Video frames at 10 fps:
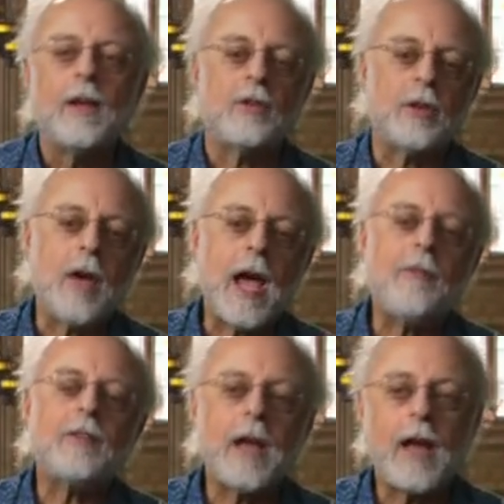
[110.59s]
So you
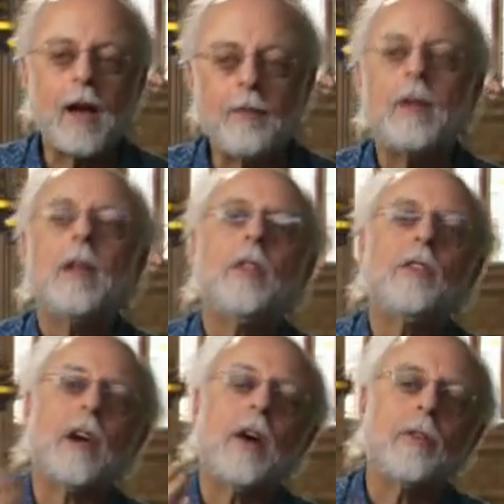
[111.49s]
have to have
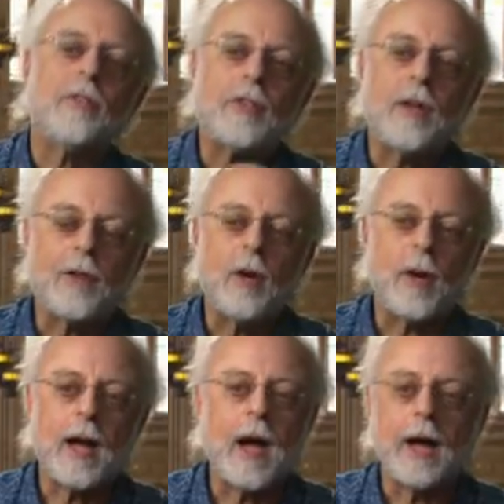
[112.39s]
this other stuff
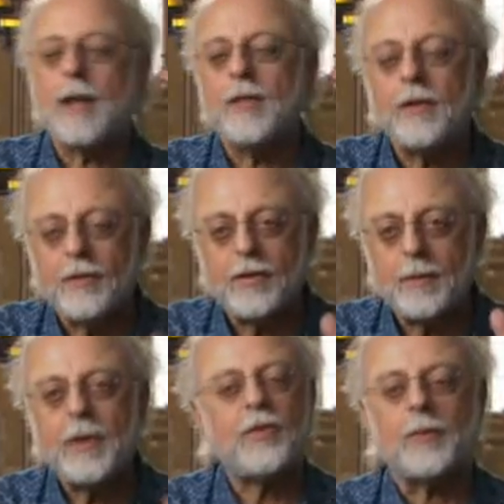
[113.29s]
going on, and this is the
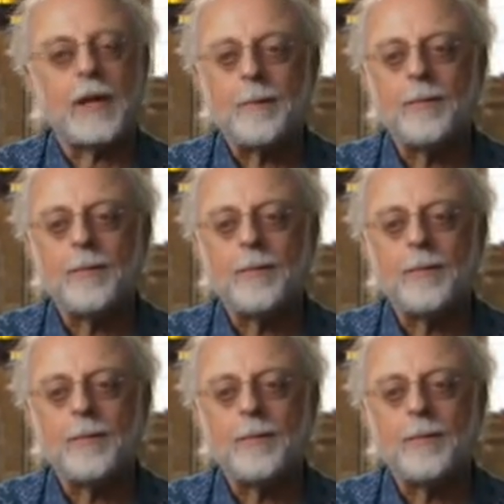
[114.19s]
mystery.